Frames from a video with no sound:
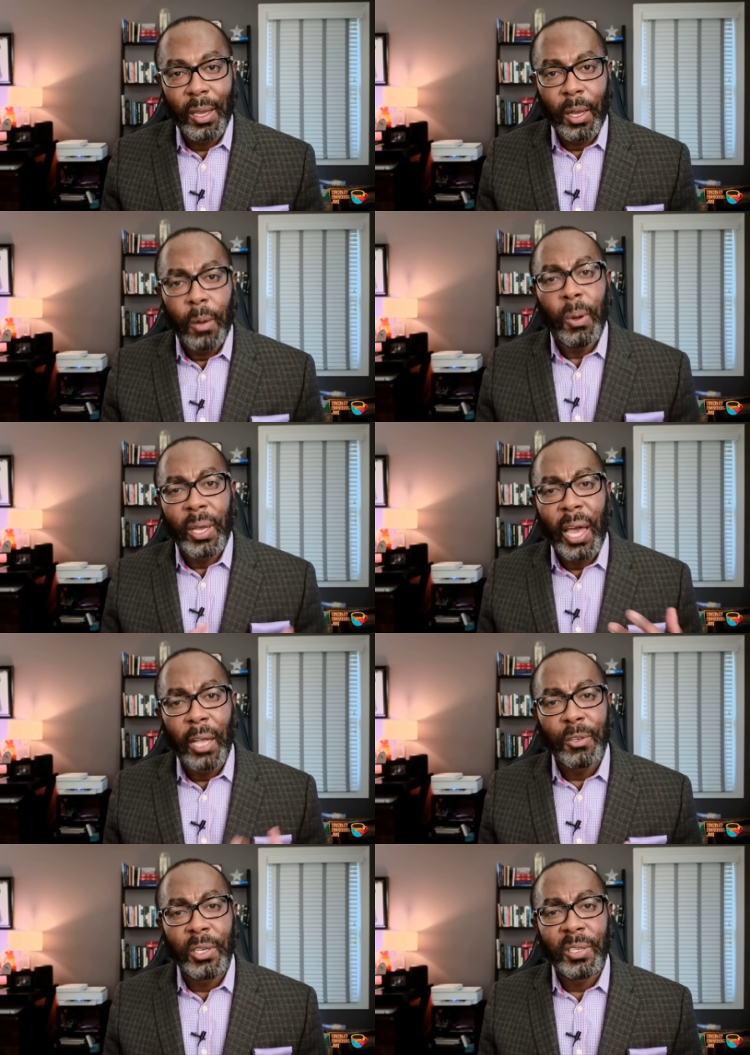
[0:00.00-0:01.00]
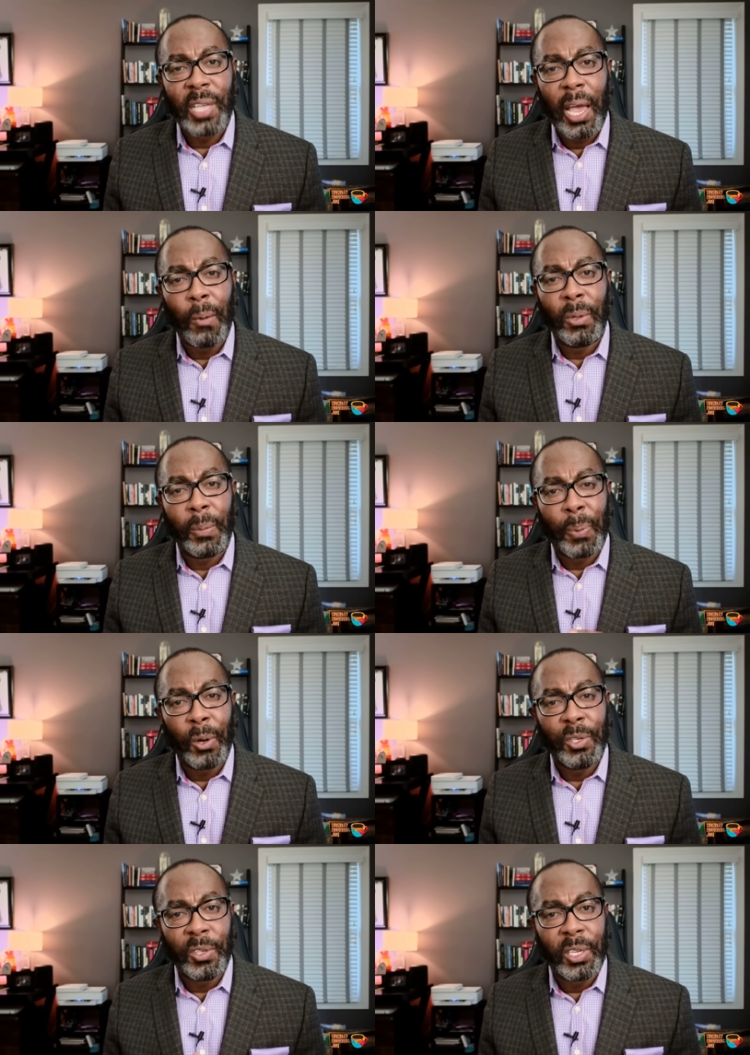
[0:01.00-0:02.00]
Well, contrast that with a
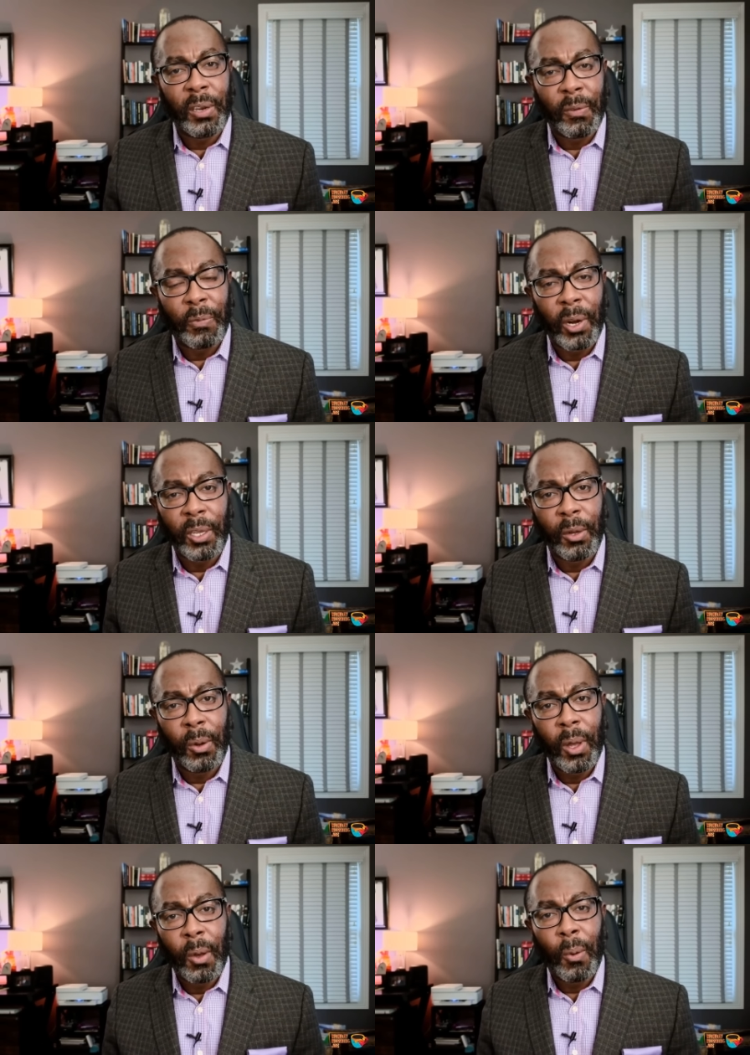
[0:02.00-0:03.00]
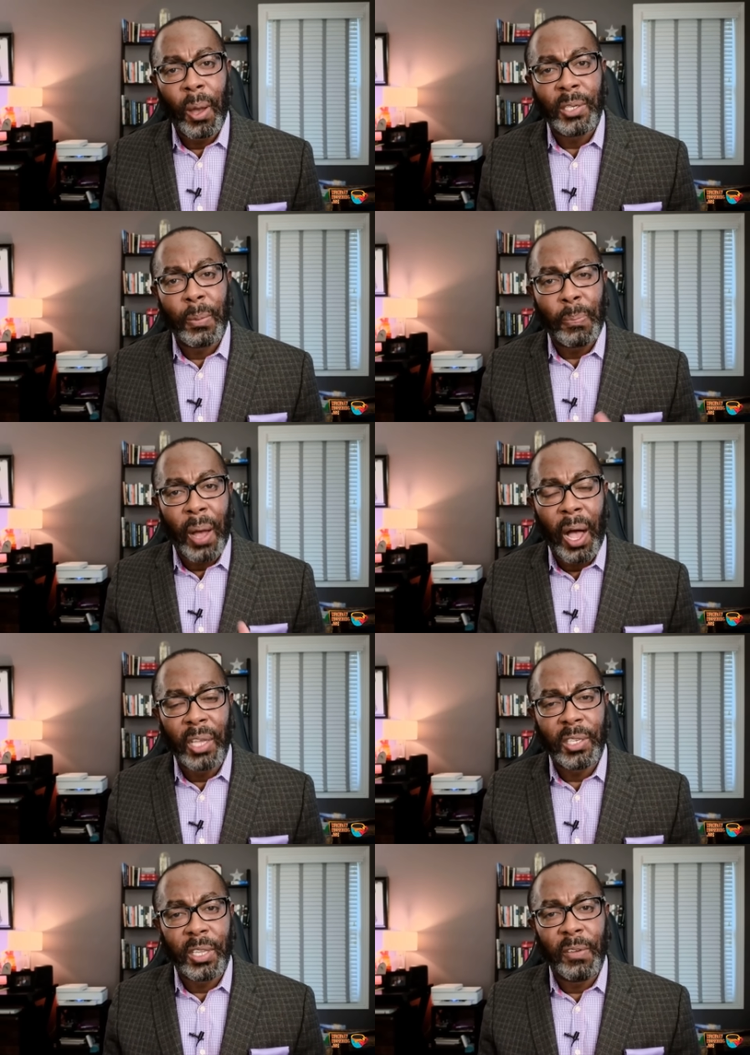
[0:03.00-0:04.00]
person sitting in front of you who has a
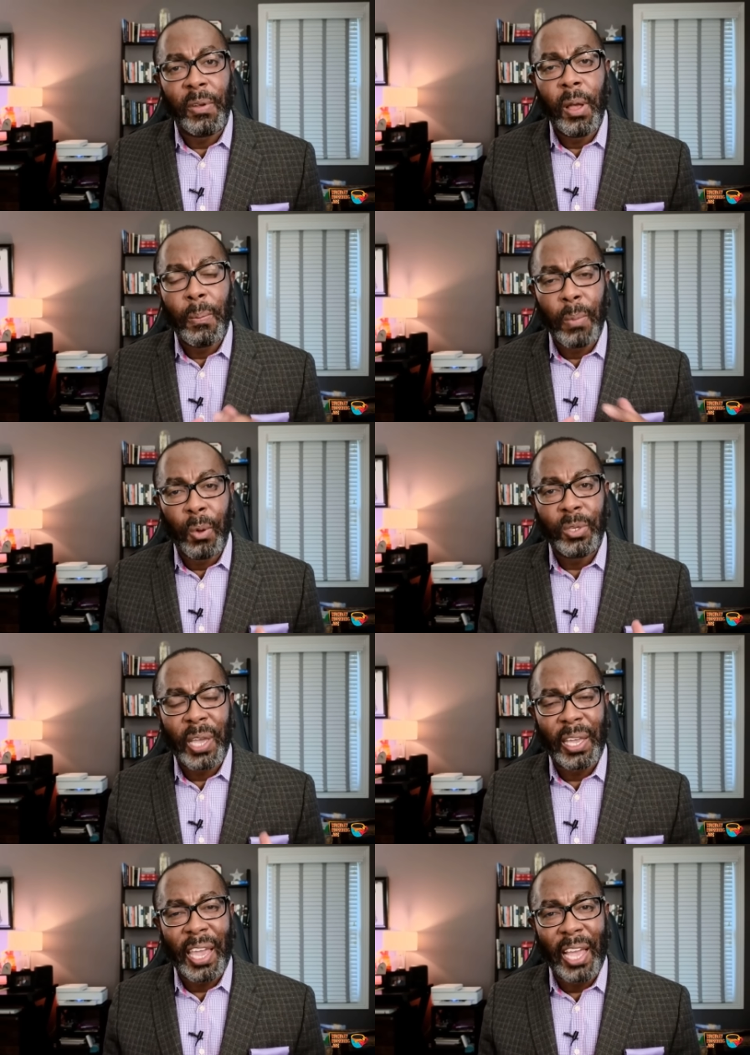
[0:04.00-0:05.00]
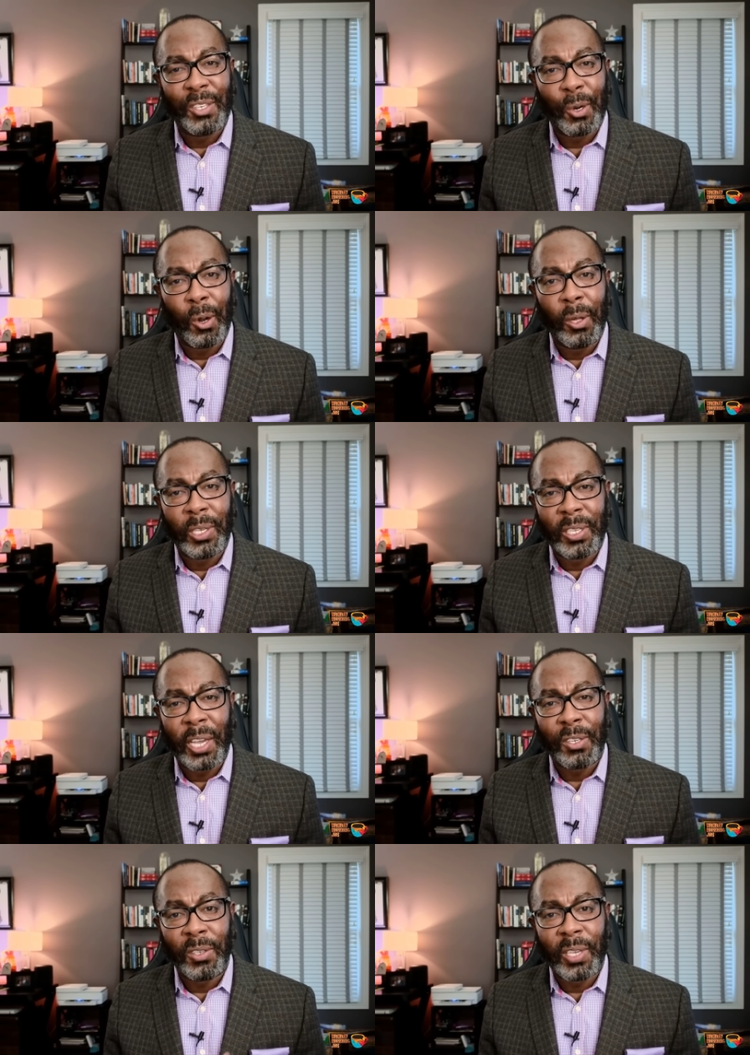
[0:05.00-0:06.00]
positive multi cancer early
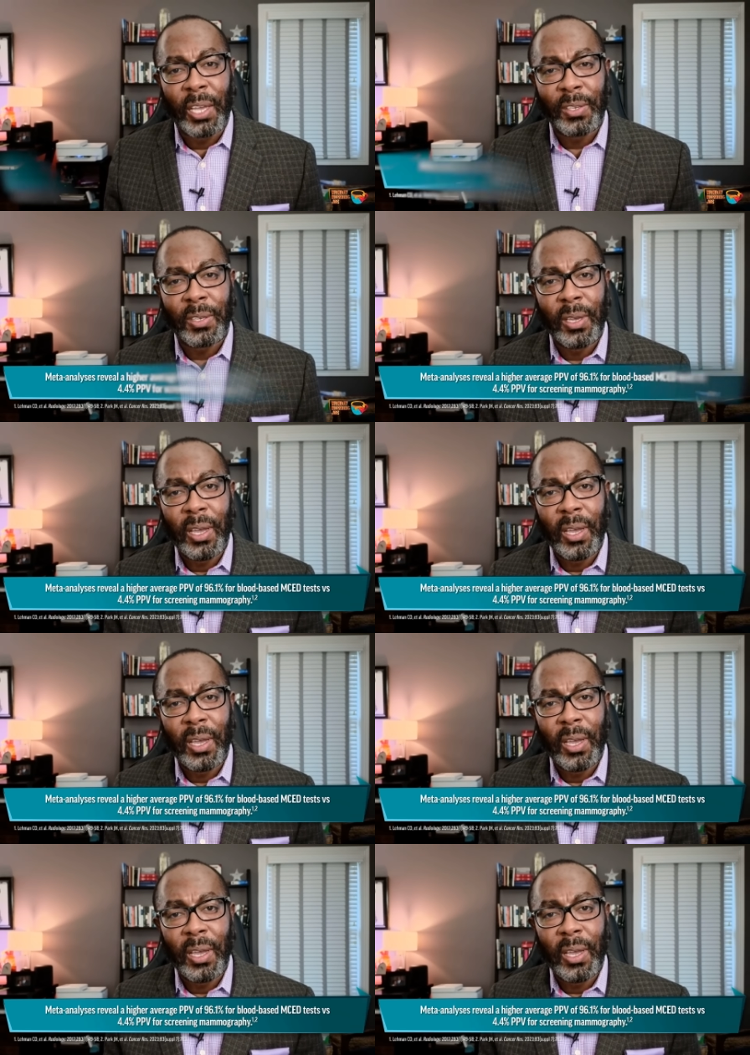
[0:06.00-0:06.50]
detection test.